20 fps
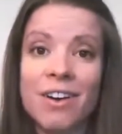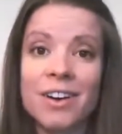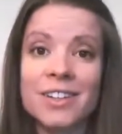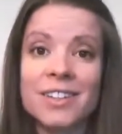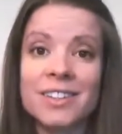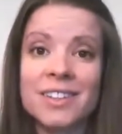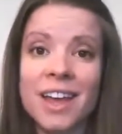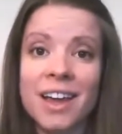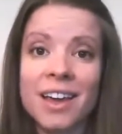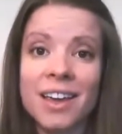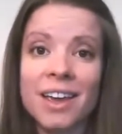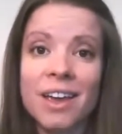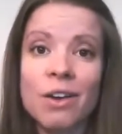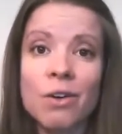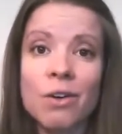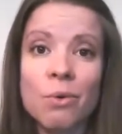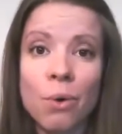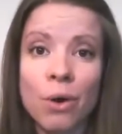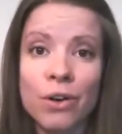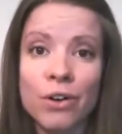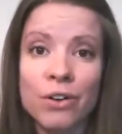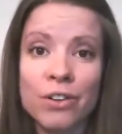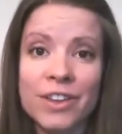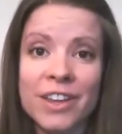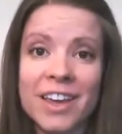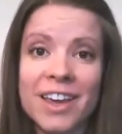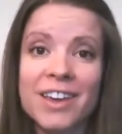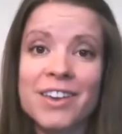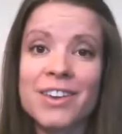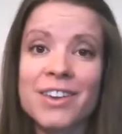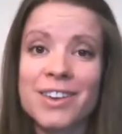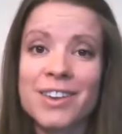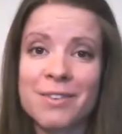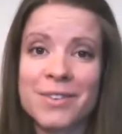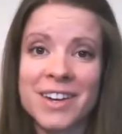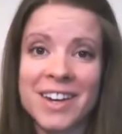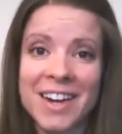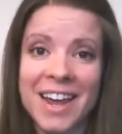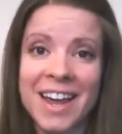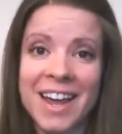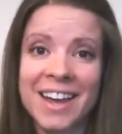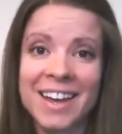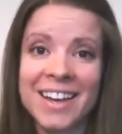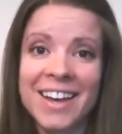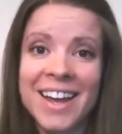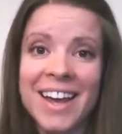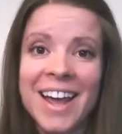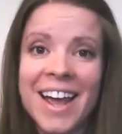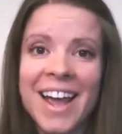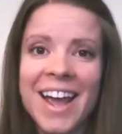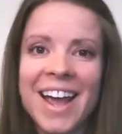our second quarterly Q&A,